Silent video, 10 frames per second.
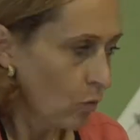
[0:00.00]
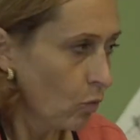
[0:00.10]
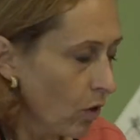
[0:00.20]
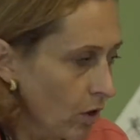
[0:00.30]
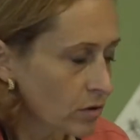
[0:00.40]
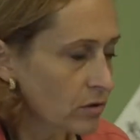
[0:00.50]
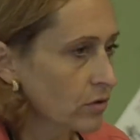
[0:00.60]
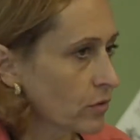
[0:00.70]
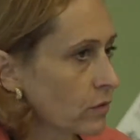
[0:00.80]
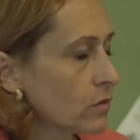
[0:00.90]
what
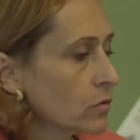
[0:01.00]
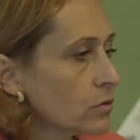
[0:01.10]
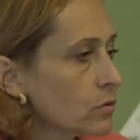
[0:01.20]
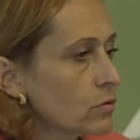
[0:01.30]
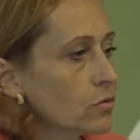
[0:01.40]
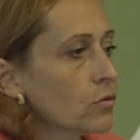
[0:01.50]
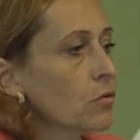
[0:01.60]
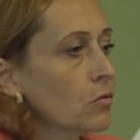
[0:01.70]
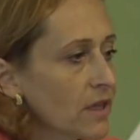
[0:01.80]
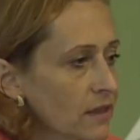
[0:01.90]

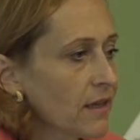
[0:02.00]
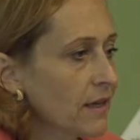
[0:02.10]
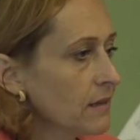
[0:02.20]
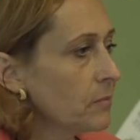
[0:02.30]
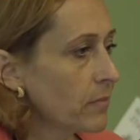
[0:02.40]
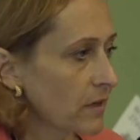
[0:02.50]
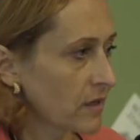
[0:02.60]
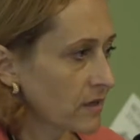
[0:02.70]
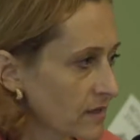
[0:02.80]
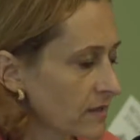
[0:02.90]
do wetland
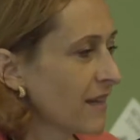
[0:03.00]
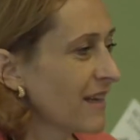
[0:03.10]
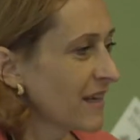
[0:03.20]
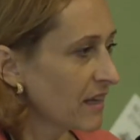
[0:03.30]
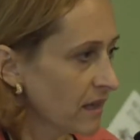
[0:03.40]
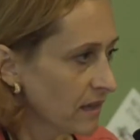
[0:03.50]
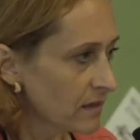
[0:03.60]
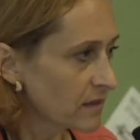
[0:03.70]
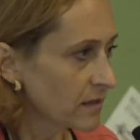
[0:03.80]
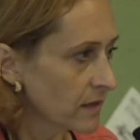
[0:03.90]
birds
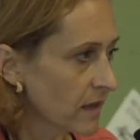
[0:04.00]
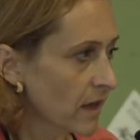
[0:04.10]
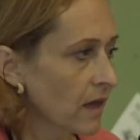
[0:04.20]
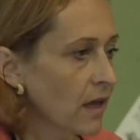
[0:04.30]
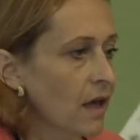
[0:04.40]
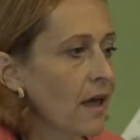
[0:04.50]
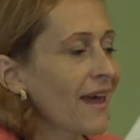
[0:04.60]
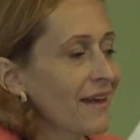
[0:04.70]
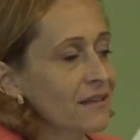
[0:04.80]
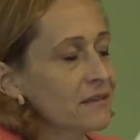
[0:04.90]
eat
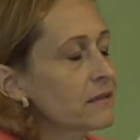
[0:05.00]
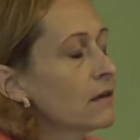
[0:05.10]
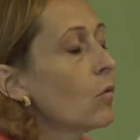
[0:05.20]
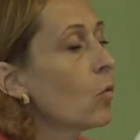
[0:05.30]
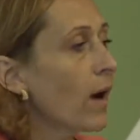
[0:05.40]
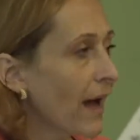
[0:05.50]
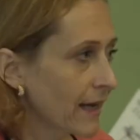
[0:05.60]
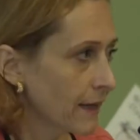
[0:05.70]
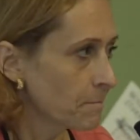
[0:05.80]
and why?